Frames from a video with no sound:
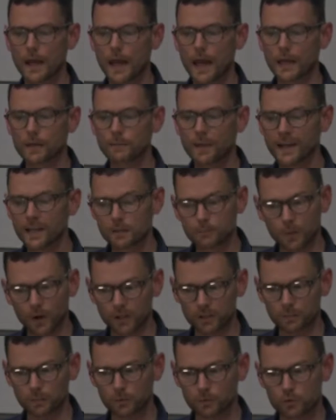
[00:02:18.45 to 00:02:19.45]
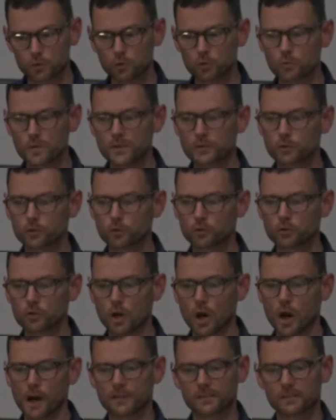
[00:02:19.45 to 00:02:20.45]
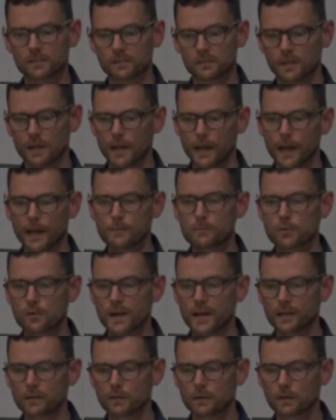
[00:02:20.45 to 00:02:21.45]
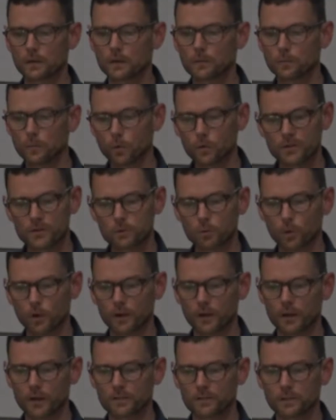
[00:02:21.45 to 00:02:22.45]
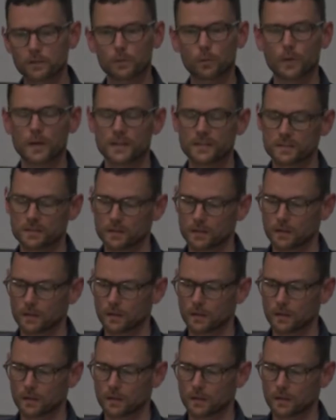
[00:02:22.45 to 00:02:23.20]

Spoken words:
had made it possible to reduce costs and break the Moorish workers in the West,